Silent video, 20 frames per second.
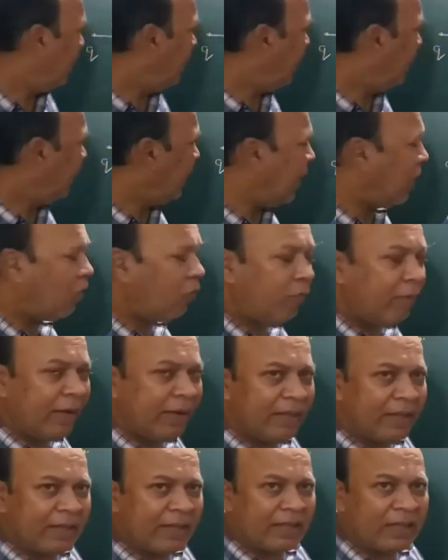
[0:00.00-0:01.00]
Now,
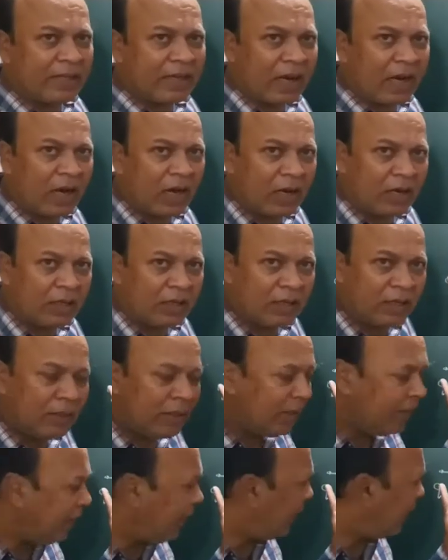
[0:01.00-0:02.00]
when this charge,
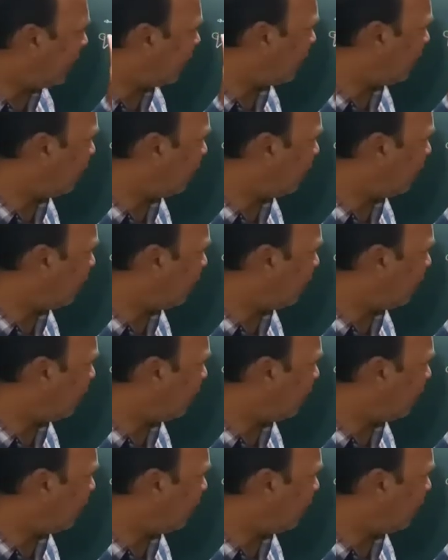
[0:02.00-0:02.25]
it is